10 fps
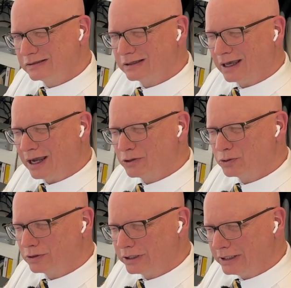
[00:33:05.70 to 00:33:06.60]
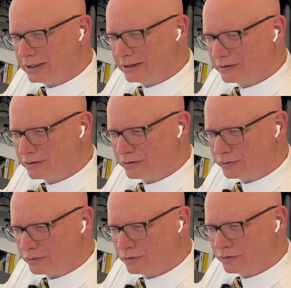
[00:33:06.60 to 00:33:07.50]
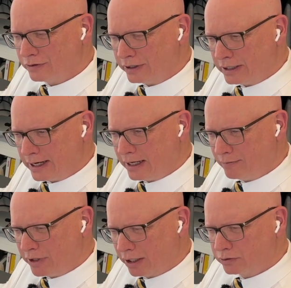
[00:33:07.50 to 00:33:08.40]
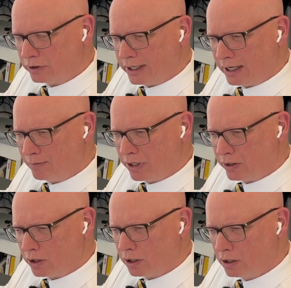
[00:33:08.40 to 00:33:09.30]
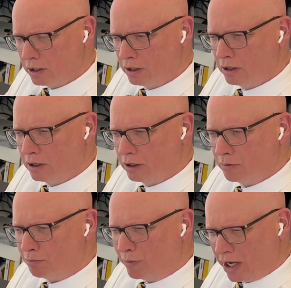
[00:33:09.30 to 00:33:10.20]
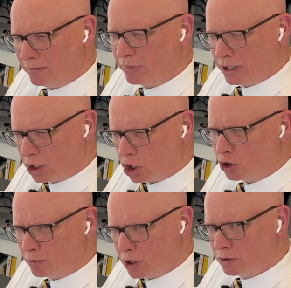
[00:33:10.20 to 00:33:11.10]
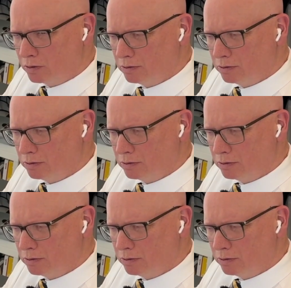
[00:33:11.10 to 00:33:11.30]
actually, the name, the extra name here might be Como.